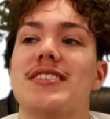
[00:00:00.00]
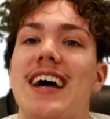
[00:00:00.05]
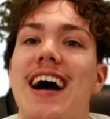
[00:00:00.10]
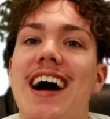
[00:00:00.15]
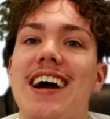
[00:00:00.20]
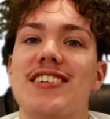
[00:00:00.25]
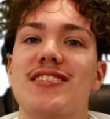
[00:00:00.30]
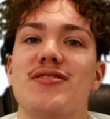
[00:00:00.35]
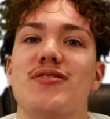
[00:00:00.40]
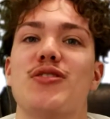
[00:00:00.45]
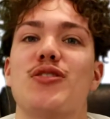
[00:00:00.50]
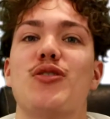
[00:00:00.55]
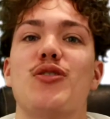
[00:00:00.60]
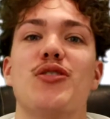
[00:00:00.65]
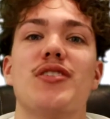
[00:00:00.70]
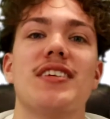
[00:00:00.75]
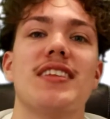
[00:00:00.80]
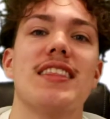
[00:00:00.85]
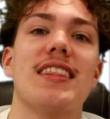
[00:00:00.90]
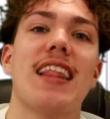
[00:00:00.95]
was actually
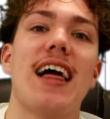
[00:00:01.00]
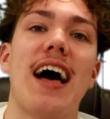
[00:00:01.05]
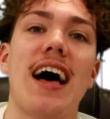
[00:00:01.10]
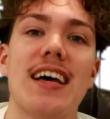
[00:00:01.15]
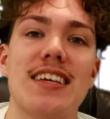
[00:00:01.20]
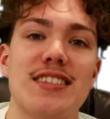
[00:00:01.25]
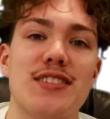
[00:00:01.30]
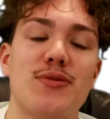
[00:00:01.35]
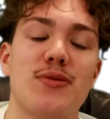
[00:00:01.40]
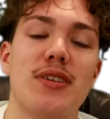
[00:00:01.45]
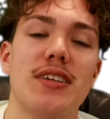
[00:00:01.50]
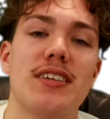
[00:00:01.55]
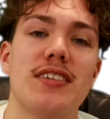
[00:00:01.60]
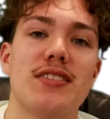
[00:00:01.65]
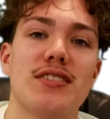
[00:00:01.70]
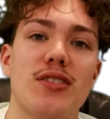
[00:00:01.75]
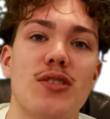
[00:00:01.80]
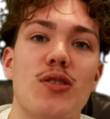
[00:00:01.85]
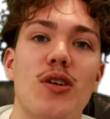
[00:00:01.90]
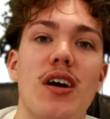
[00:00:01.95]
recorded last week
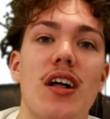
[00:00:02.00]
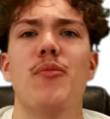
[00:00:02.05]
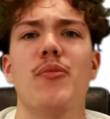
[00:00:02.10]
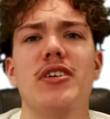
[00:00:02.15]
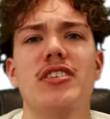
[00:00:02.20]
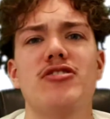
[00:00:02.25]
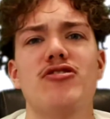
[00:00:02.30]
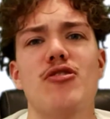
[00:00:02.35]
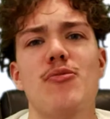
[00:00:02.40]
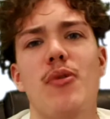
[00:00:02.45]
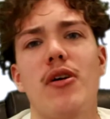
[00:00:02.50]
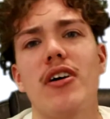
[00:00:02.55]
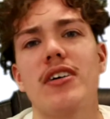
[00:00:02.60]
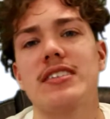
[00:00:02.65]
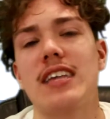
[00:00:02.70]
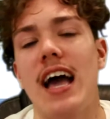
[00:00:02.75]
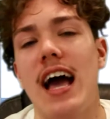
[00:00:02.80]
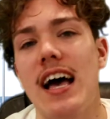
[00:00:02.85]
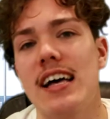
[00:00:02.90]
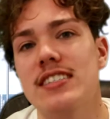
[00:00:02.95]
so the mystery
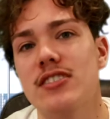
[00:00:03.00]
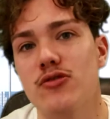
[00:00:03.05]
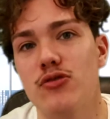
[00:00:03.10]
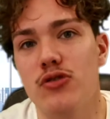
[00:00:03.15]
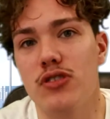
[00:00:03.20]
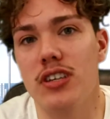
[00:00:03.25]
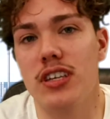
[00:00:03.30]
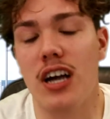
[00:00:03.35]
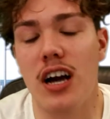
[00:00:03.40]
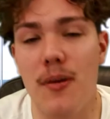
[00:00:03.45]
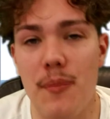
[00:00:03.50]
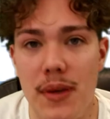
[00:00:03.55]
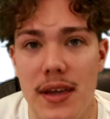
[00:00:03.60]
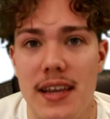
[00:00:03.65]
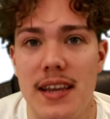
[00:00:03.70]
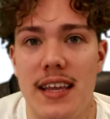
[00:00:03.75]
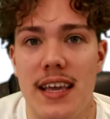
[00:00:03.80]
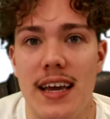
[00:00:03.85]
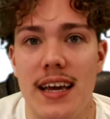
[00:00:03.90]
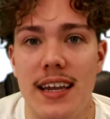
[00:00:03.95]
box hasn't really come
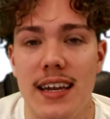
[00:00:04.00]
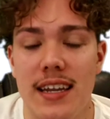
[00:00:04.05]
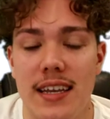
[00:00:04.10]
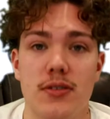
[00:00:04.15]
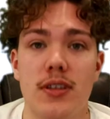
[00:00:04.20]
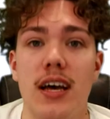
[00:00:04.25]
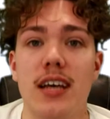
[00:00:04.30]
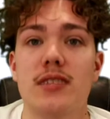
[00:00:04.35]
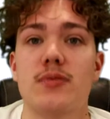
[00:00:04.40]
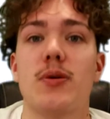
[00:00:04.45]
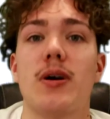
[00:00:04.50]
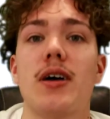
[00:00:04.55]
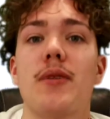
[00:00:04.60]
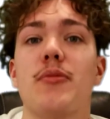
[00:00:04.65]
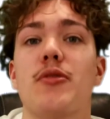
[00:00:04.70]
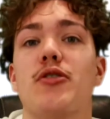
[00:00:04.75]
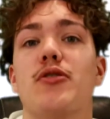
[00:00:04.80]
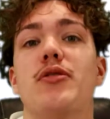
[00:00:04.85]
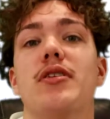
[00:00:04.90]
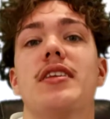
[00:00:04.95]
in yet so that's why
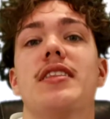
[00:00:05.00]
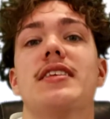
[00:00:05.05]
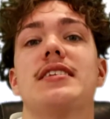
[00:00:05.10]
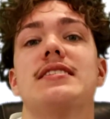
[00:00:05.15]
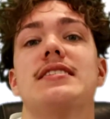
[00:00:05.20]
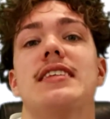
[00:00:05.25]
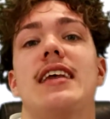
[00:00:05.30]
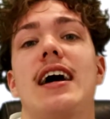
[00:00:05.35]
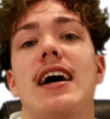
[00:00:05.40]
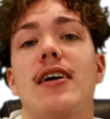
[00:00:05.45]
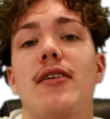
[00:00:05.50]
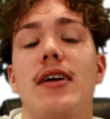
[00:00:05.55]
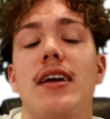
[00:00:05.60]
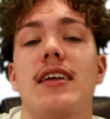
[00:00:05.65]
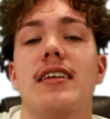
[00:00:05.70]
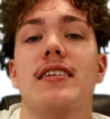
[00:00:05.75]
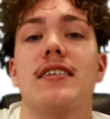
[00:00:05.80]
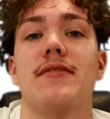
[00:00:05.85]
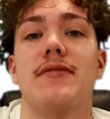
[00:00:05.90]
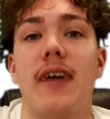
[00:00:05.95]
I'm recording this now
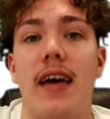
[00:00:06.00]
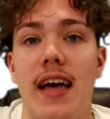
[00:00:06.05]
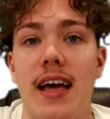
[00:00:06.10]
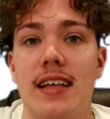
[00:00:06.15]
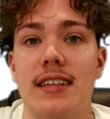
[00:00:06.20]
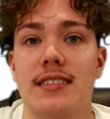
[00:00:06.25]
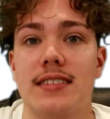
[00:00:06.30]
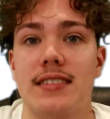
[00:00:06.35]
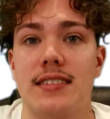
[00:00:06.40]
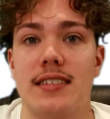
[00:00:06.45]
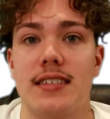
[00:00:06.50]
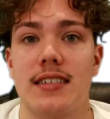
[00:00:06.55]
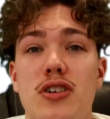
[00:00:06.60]
in advance.